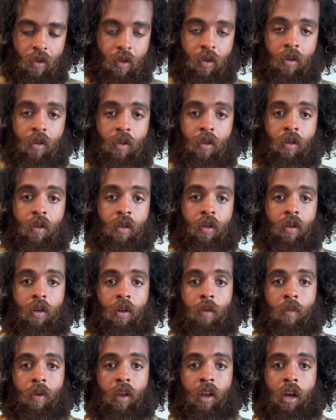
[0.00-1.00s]

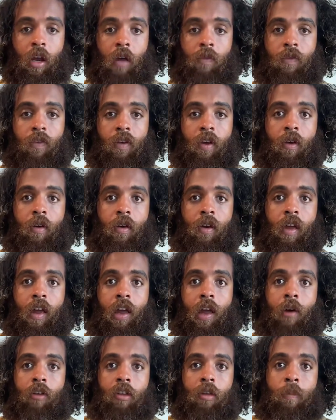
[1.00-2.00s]
Let me get off of here and
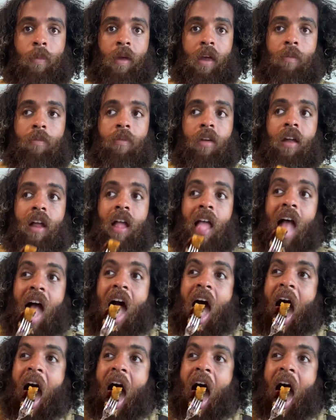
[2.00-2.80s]
hang out with the baby.